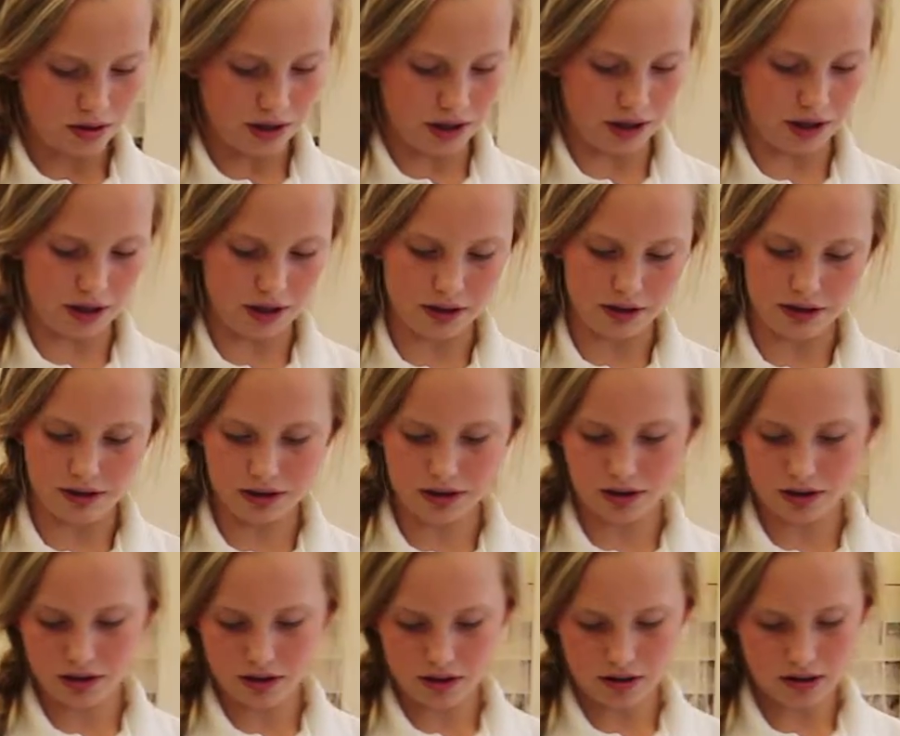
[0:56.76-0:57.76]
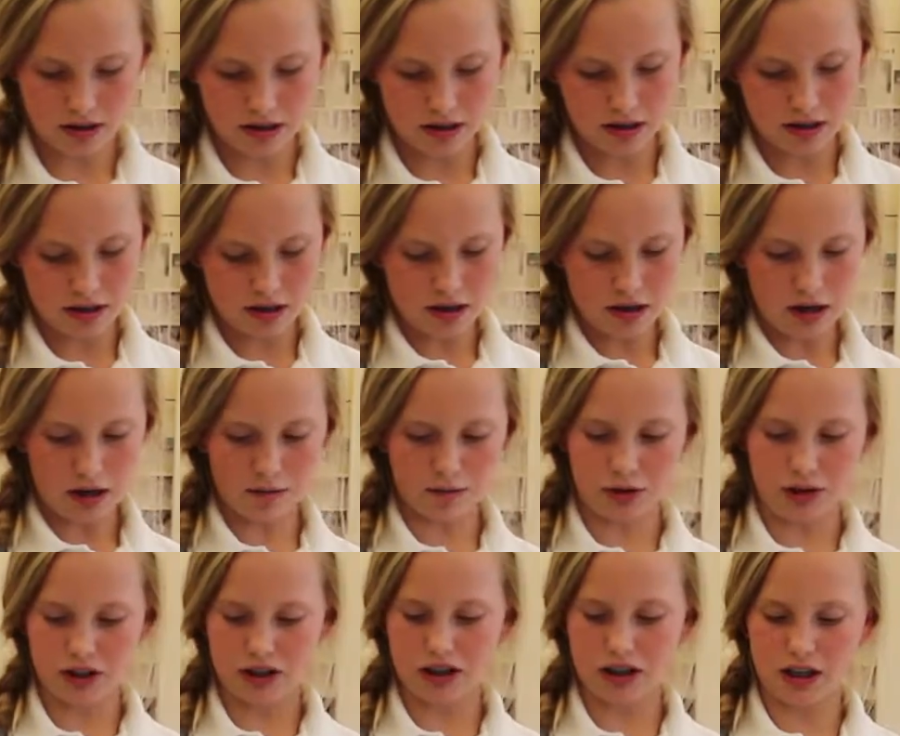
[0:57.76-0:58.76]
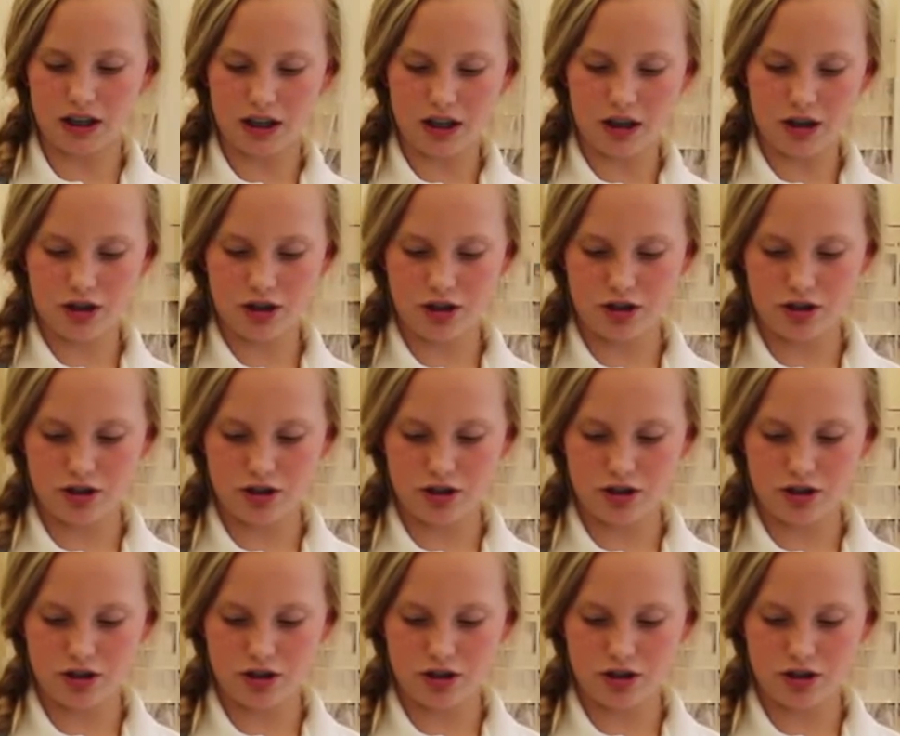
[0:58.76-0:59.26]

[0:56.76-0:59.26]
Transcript: and I'm just gonna